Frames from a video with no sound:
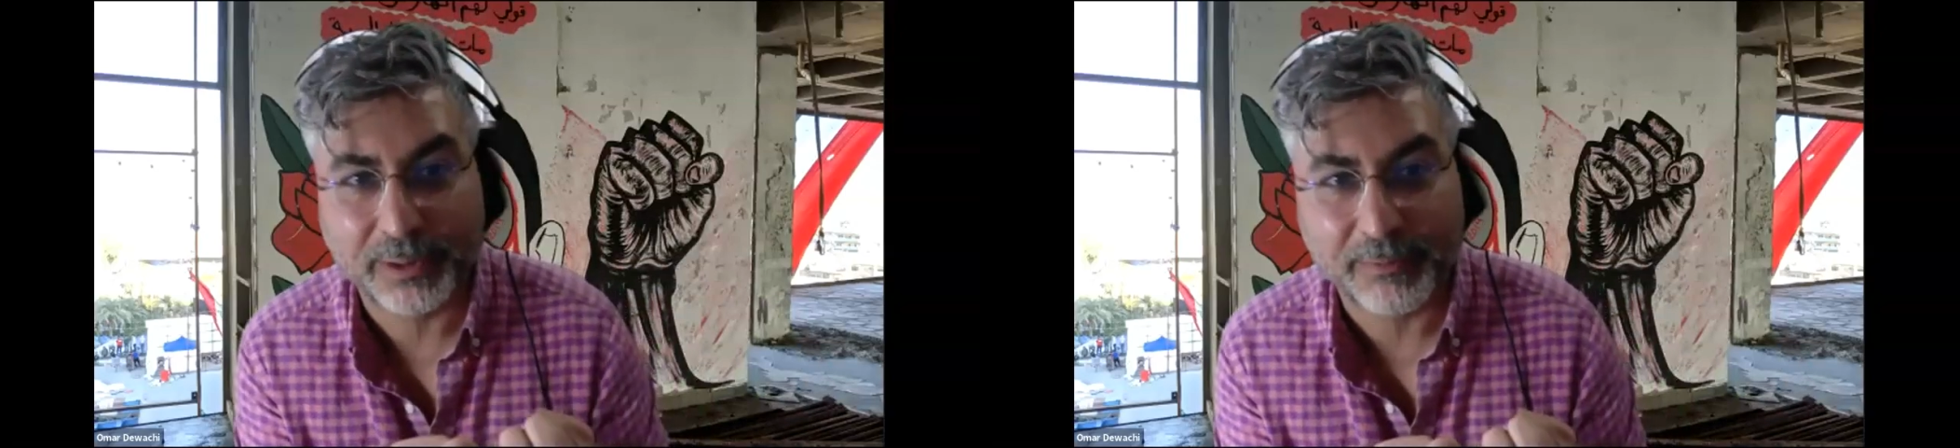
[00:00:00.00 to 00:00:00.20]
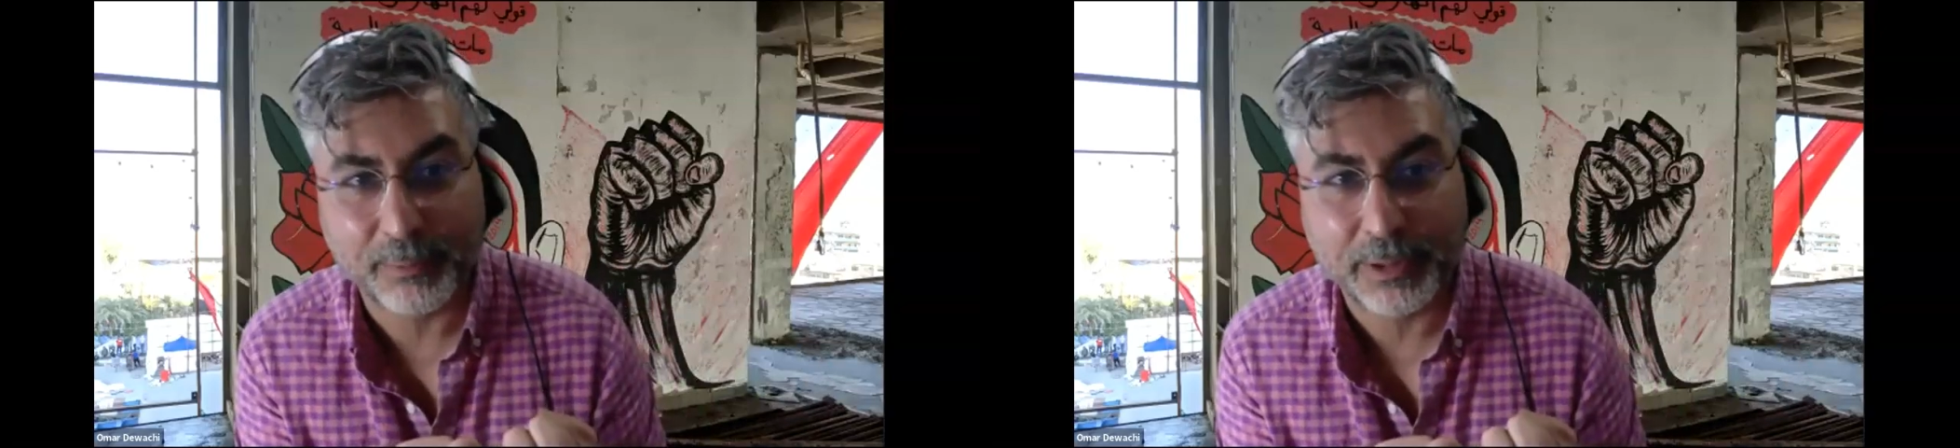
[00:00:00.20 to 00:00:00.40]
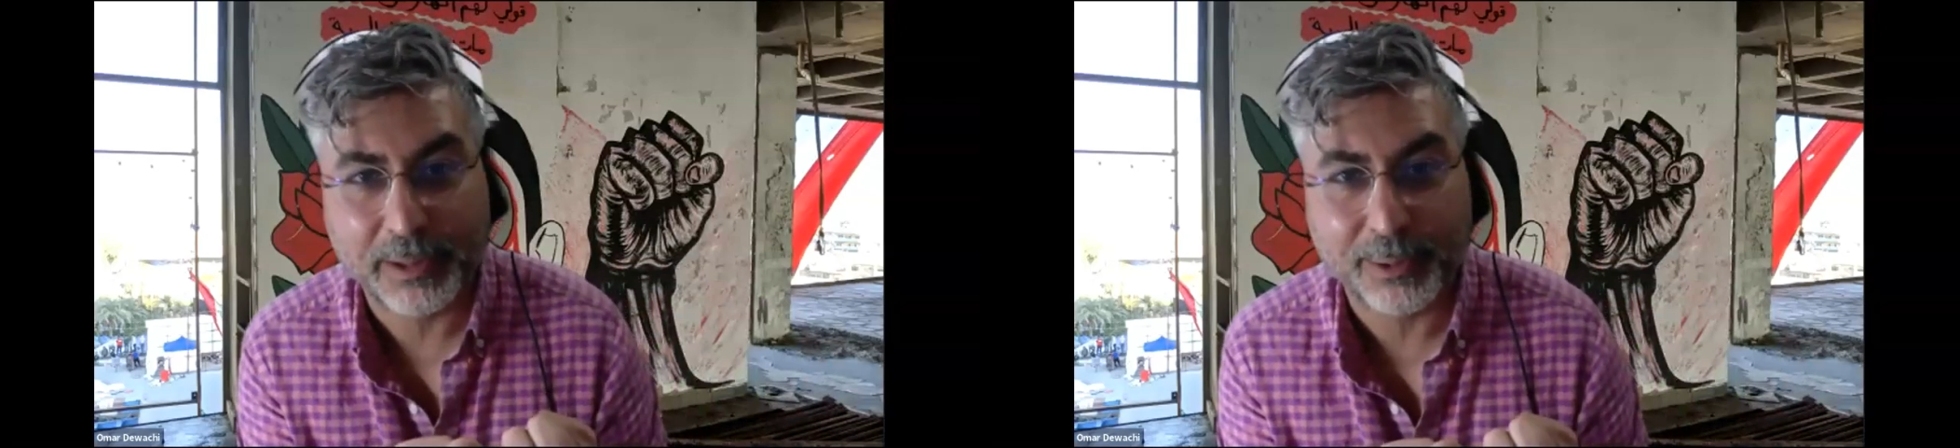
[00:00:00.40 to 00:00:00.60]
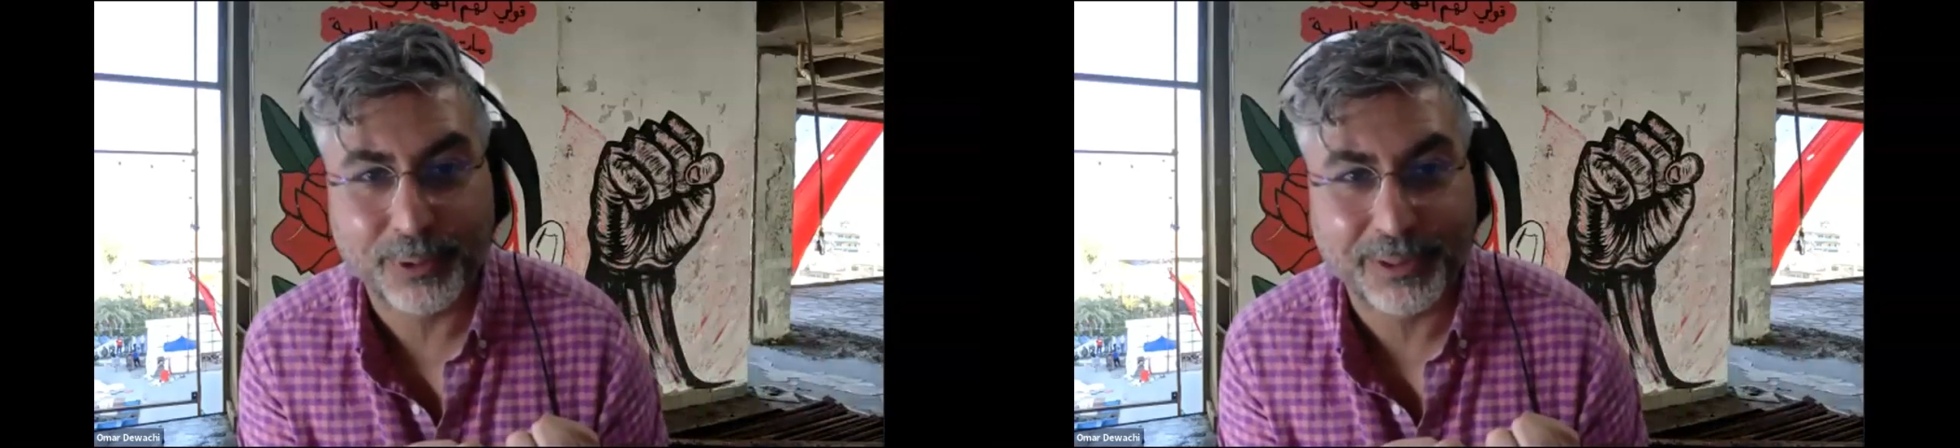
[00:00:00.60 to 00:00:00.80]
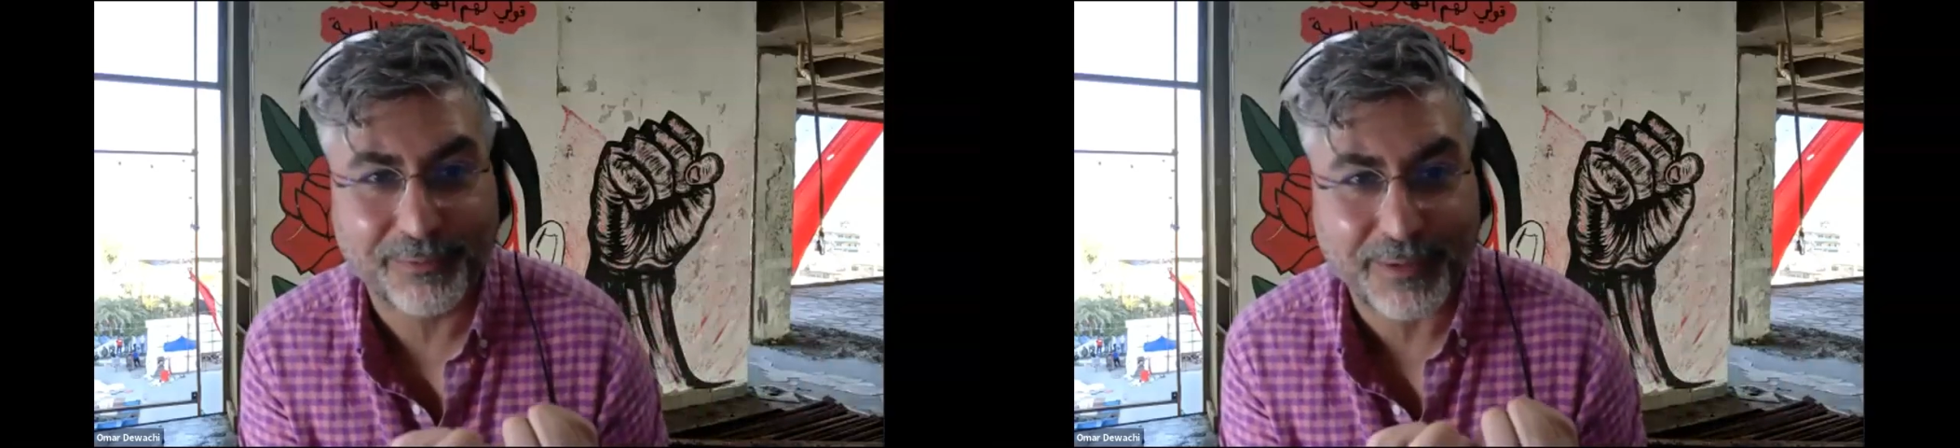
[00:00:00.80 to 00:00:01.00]

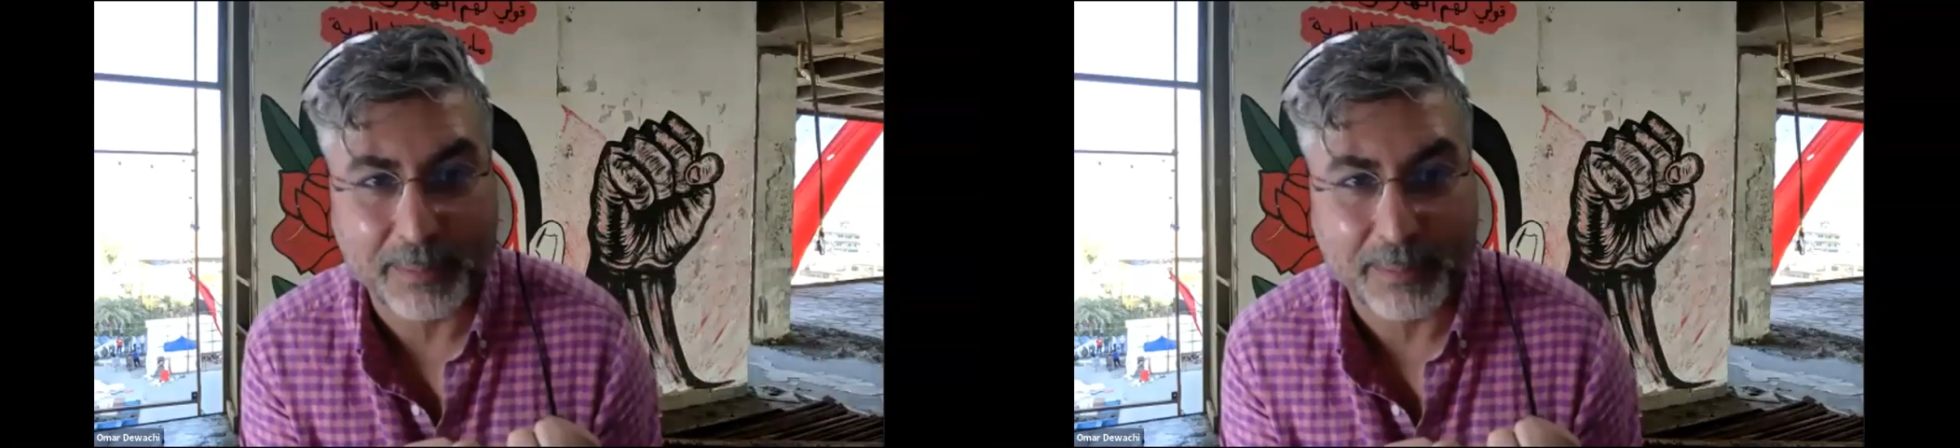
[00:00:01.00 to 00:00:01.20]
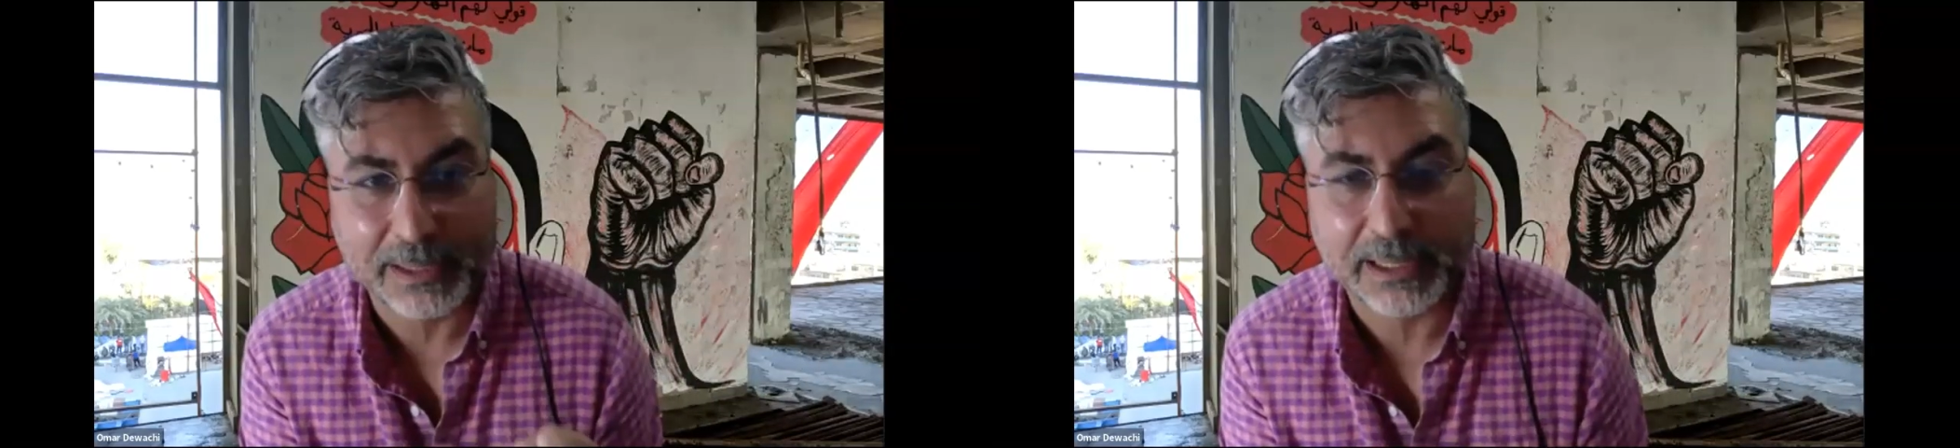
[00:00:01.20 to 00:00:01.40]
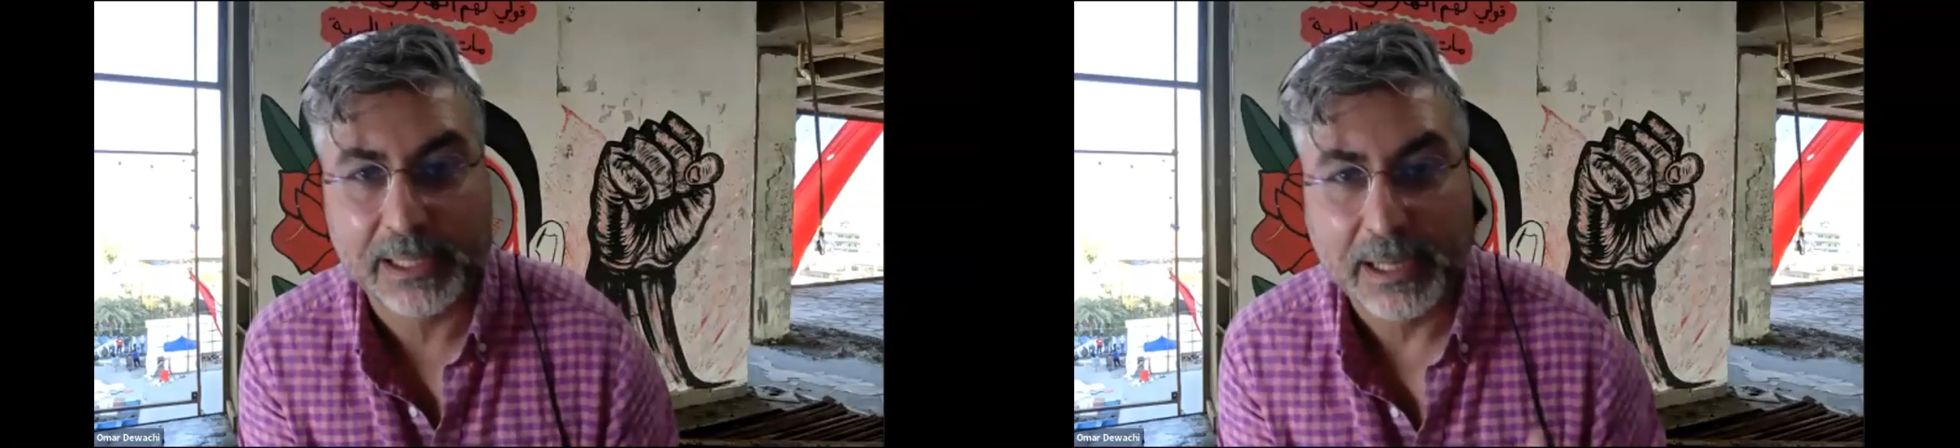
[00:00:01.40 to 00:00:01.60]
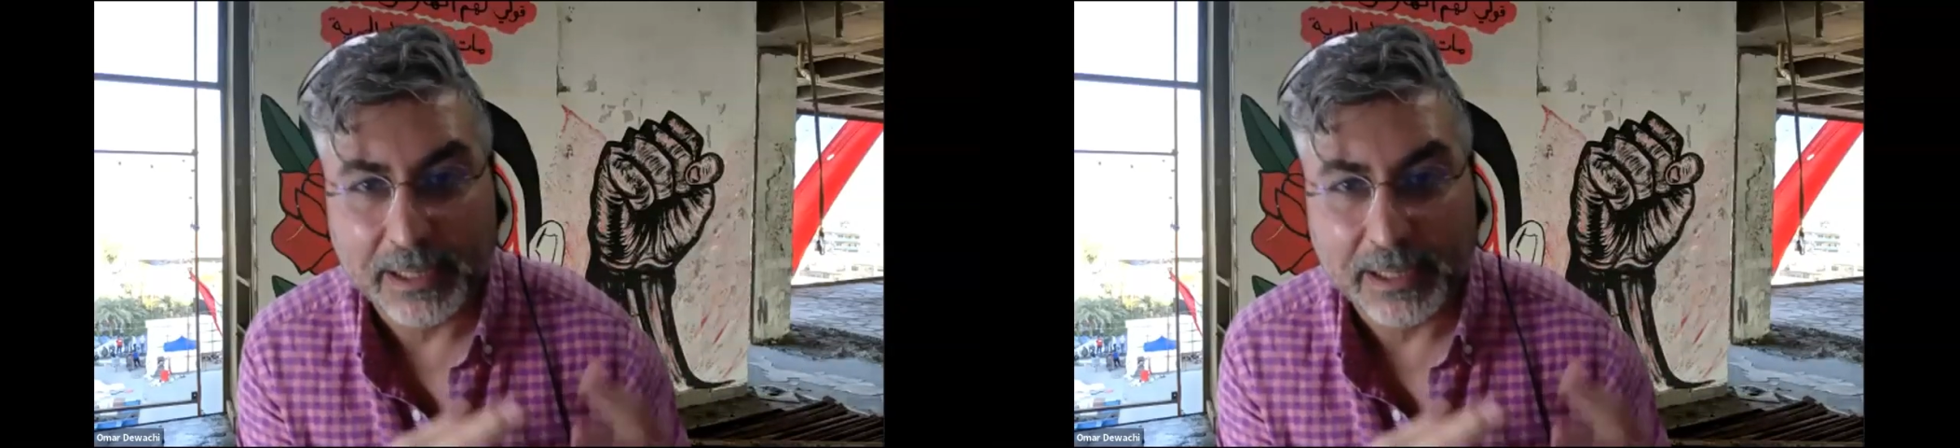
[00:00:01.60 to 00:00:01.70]
the family,